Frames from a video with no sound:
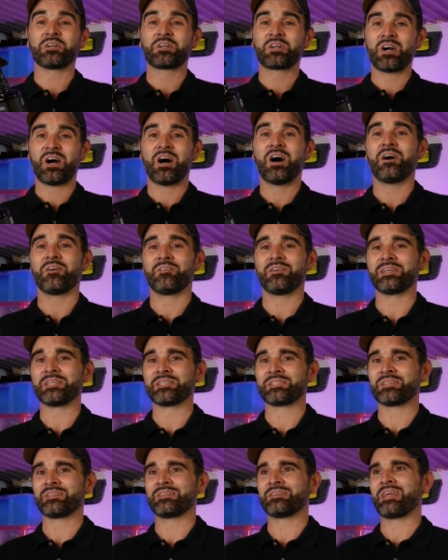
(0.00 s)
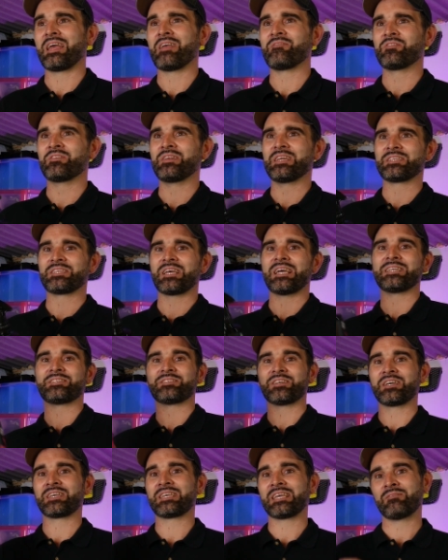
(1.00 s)
the car is and if you need to
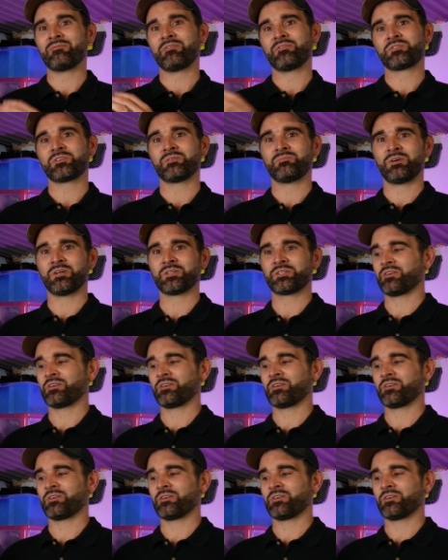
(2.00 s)
hit it again with some more.